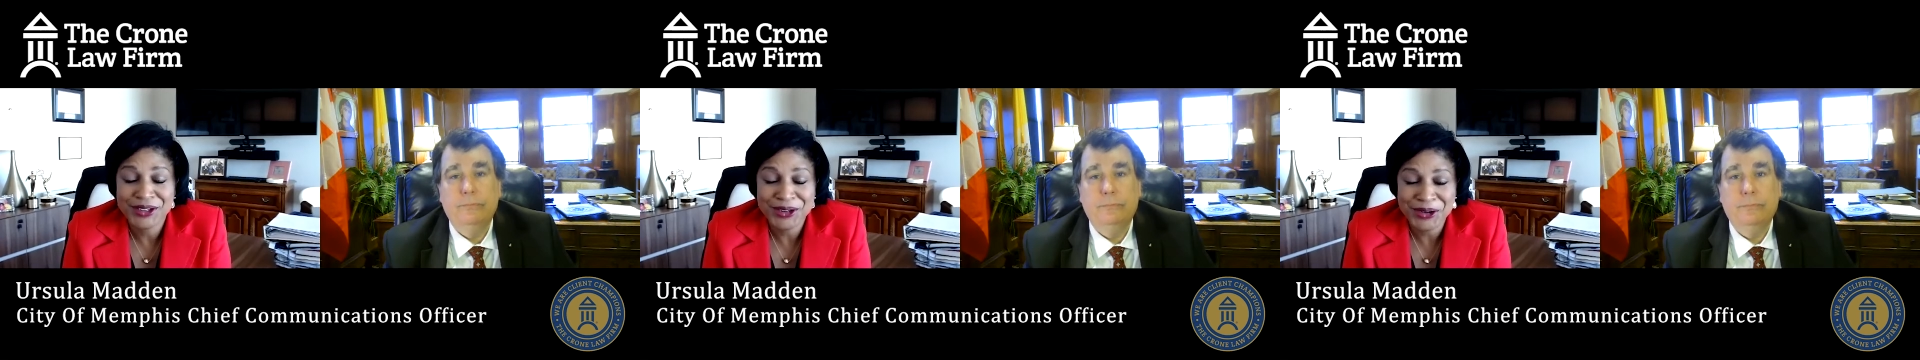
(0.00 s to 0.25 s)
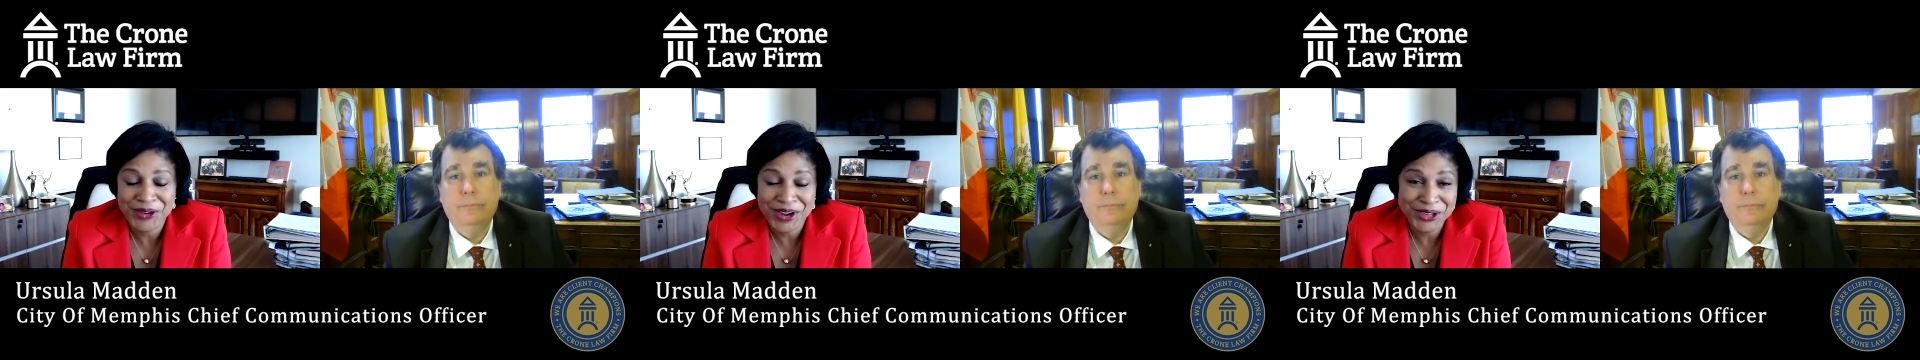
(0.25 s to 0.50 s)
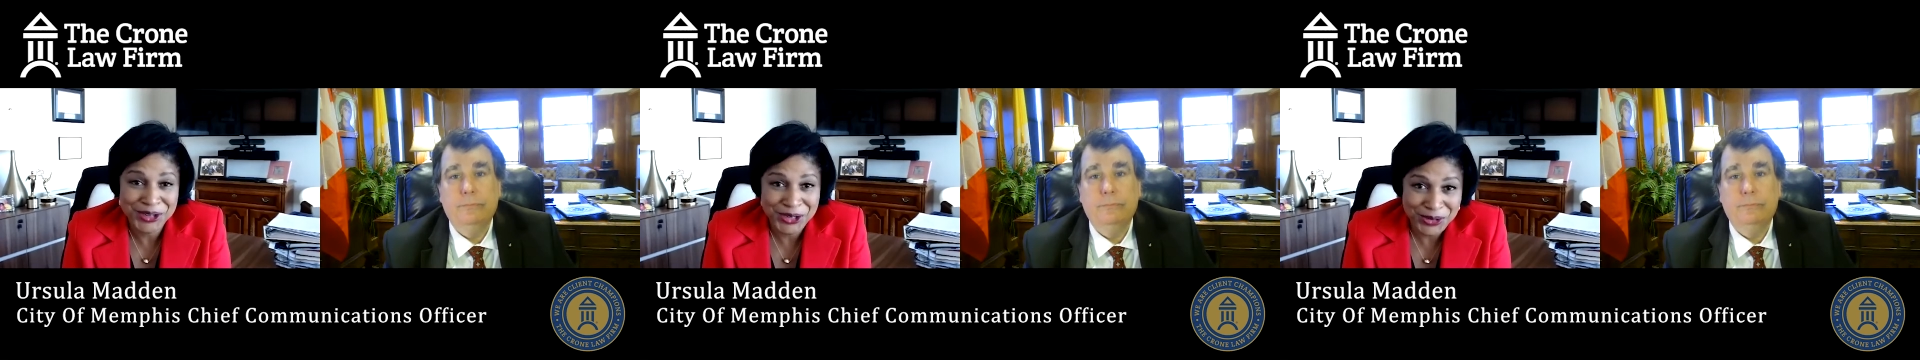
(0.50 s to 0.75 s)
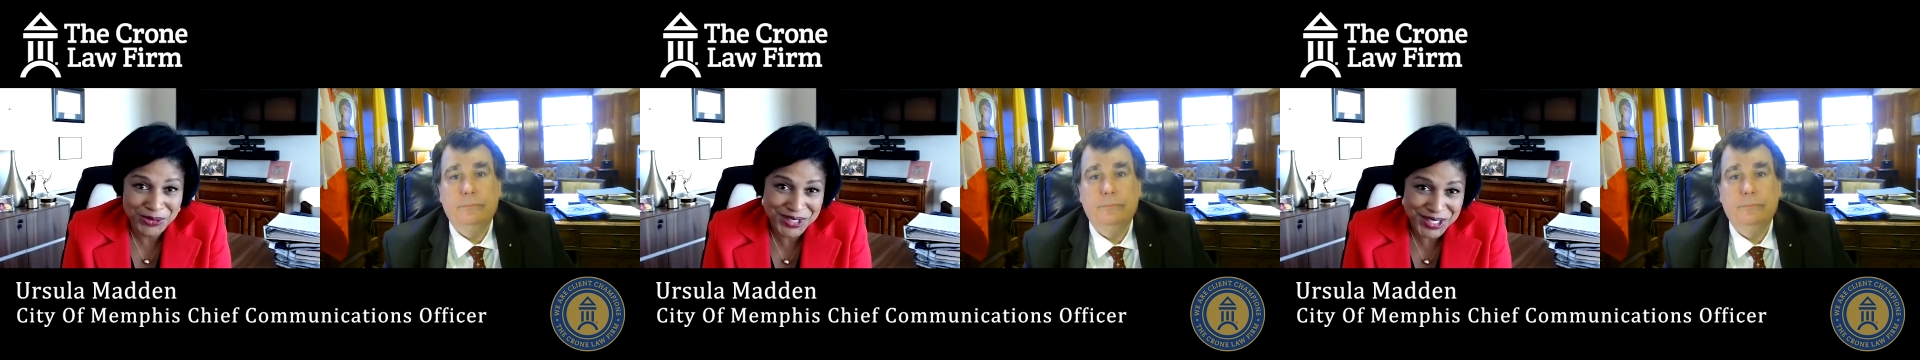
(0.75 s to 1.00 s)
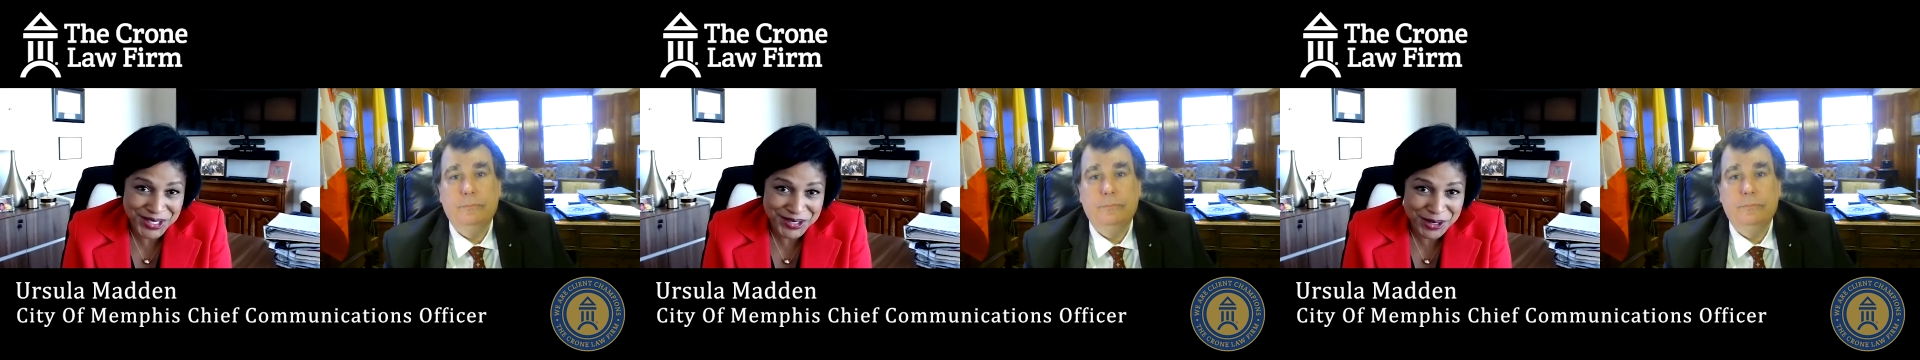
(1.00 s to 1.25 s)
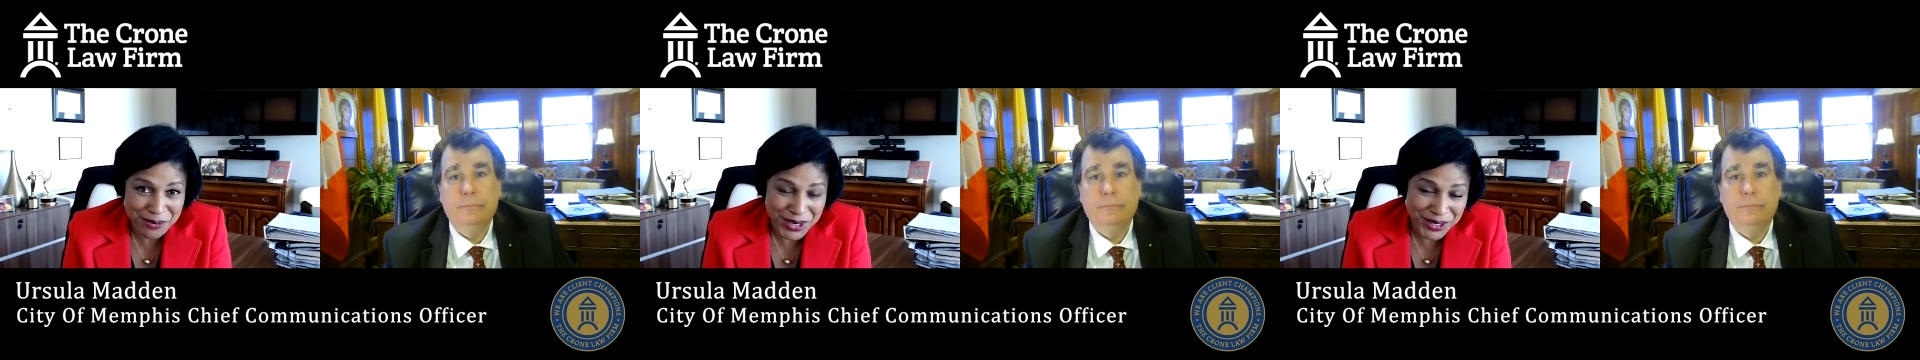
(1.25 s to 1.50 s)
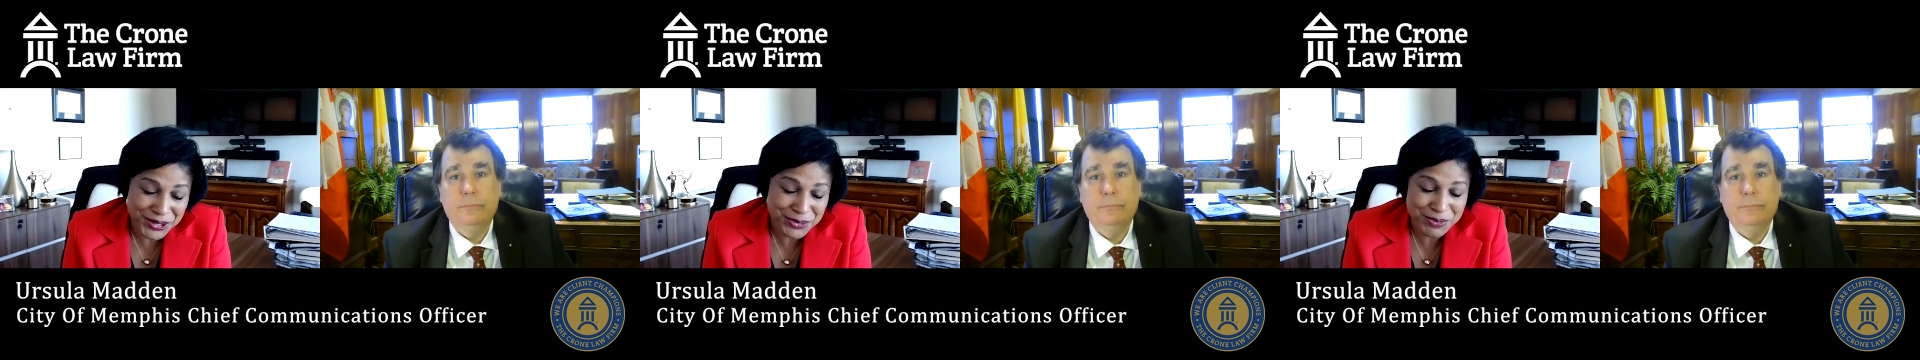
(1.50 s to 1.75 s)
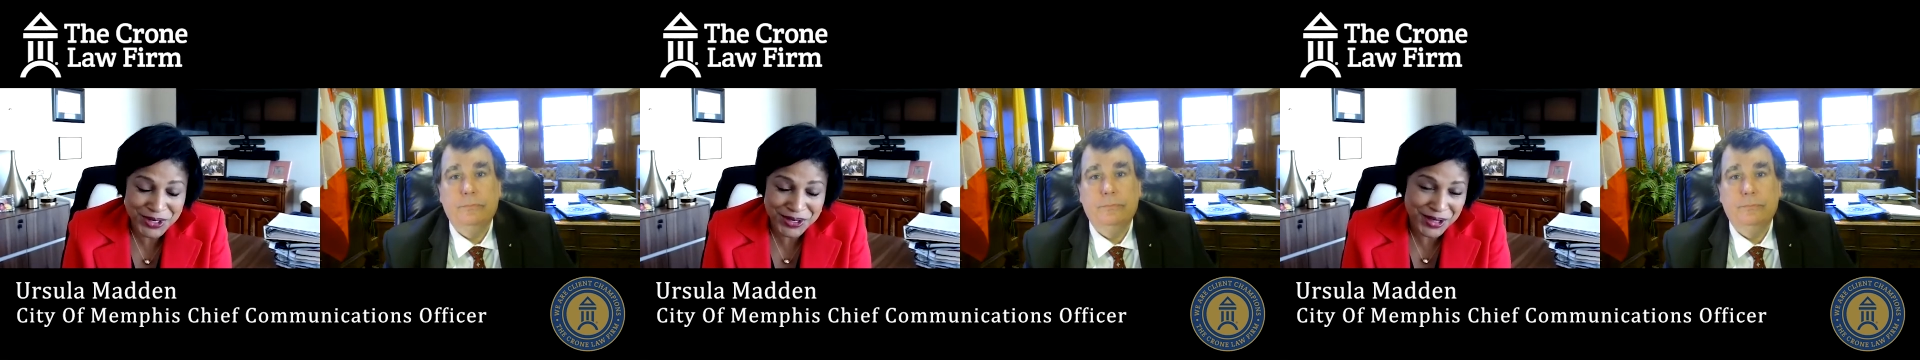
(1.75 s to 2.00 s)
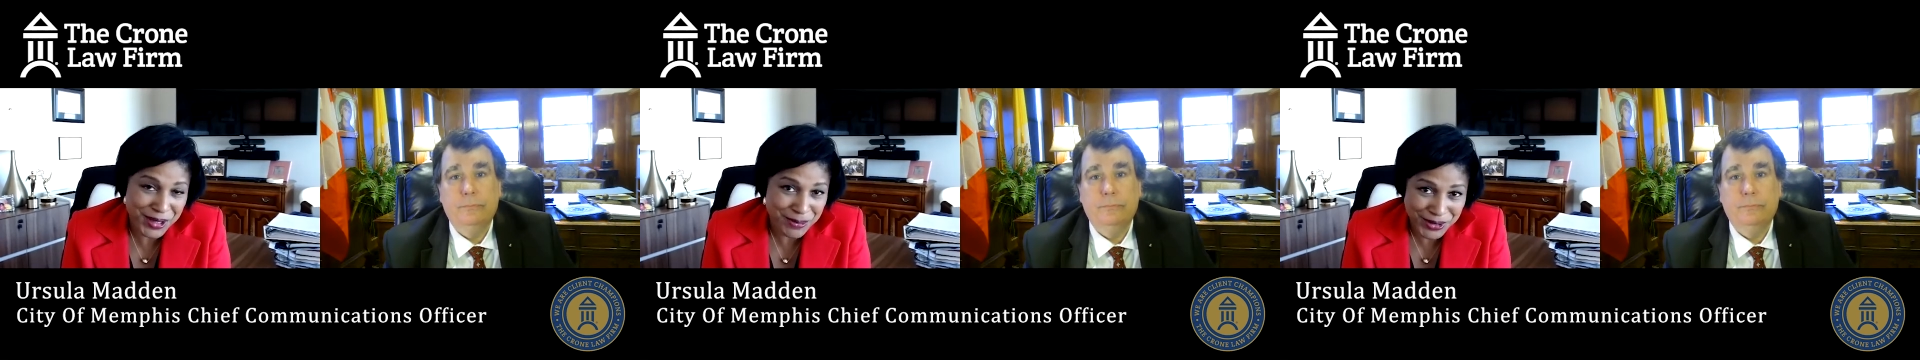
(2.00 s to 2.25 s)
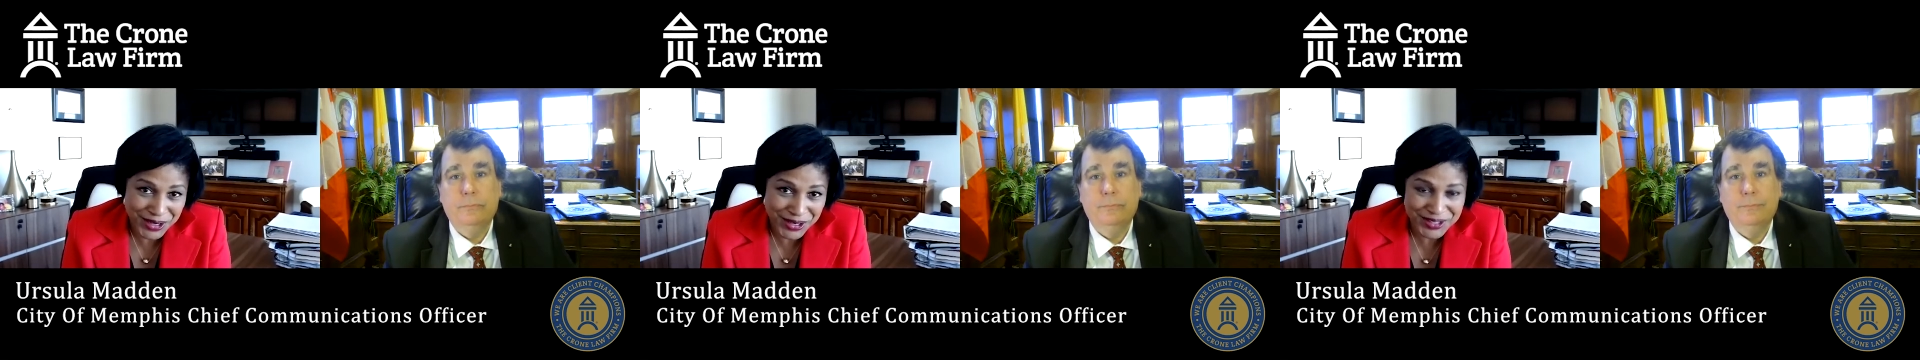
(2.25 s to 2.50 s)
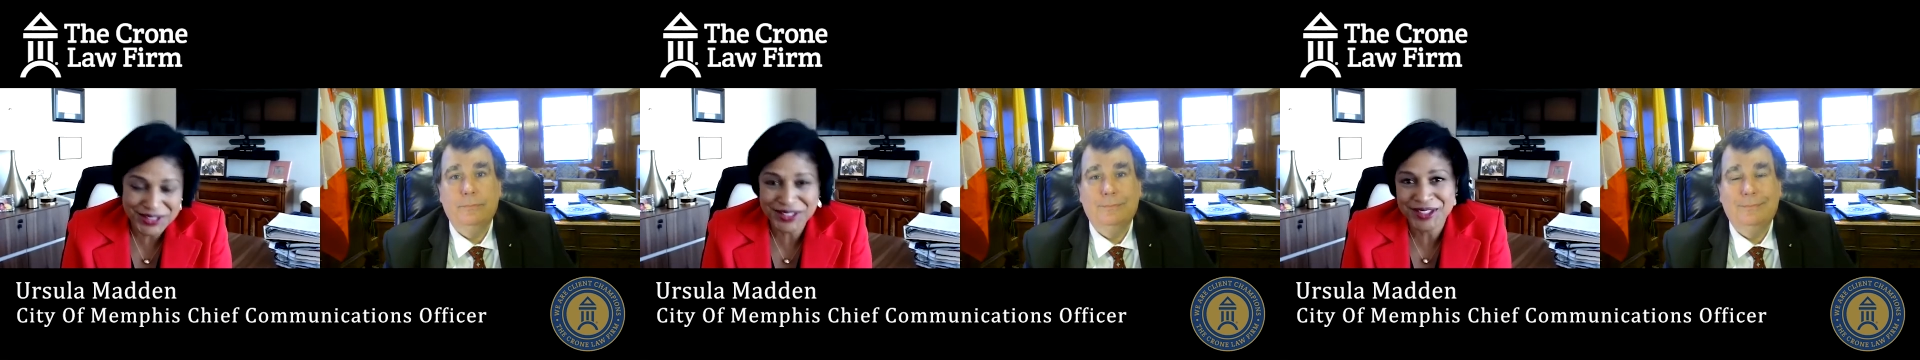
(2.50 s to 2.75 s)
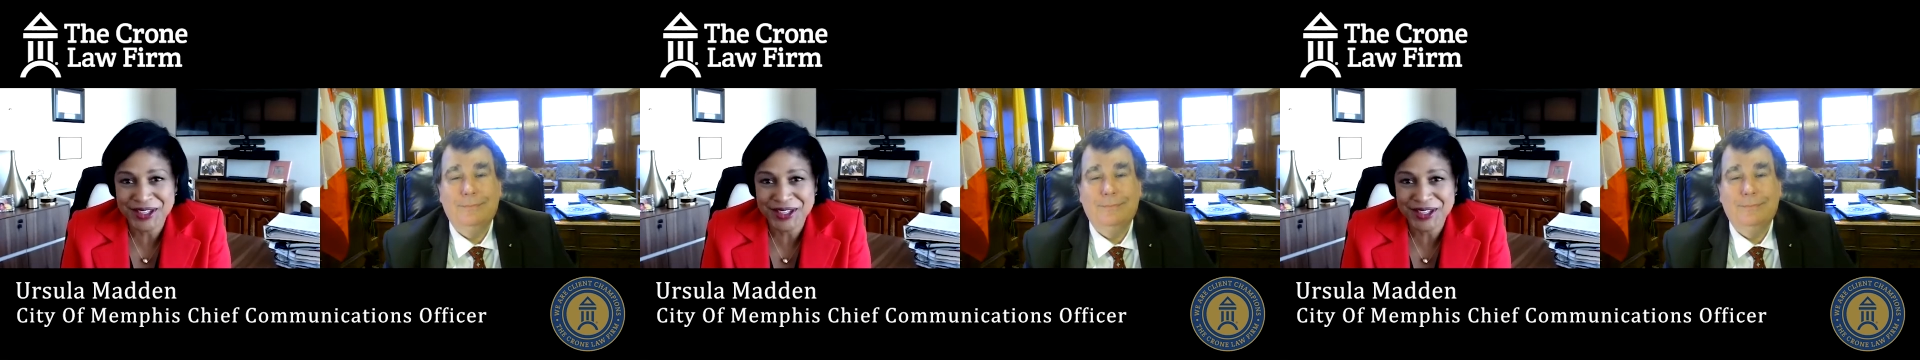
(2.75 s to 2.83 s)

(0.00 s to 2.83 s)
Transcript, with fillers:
Speaker 1: you know, I know you were teasing about us being obligated to